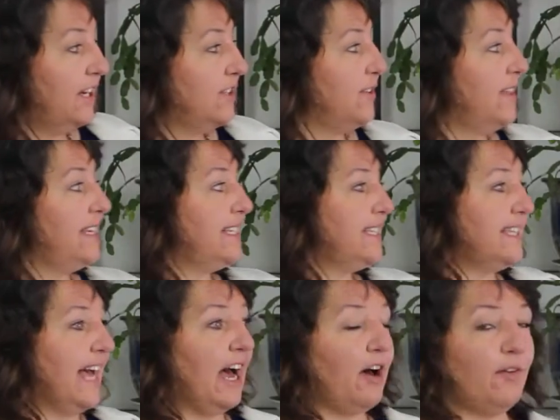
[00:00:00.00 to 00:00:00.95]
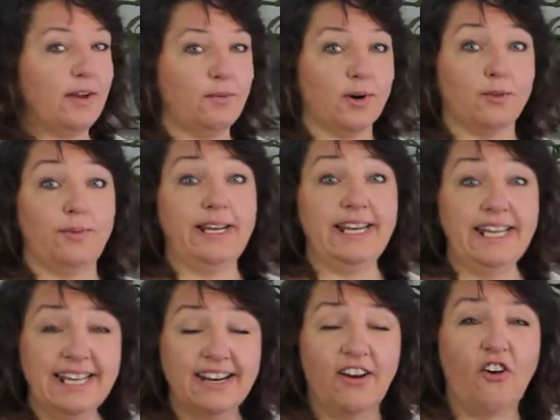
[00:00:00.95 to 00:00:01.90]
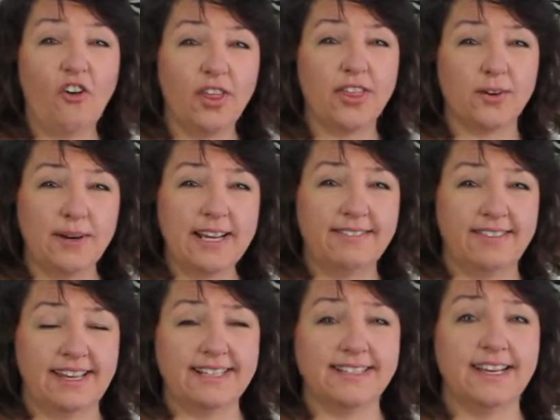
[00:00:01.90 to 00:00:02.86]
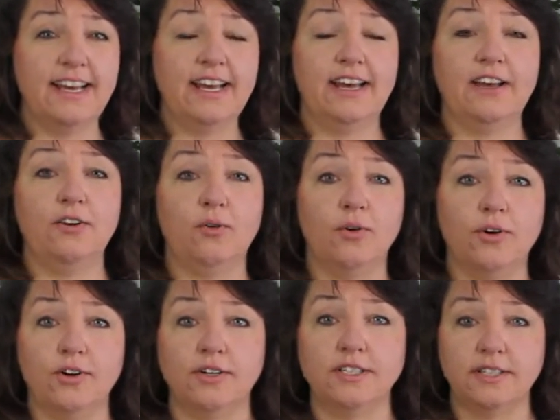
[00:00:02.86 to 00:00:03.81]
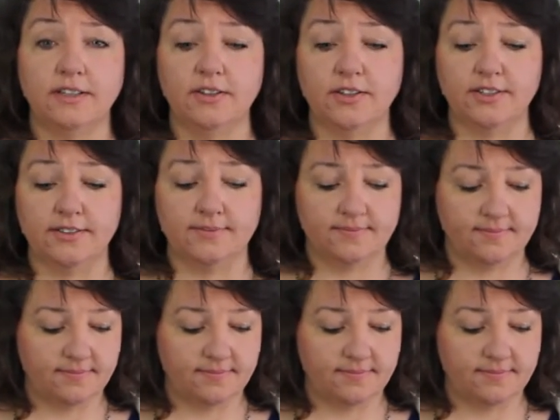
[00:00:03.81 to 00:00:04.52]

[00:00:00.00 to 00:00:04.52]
So this is how they work. We need all three of these in order to learn.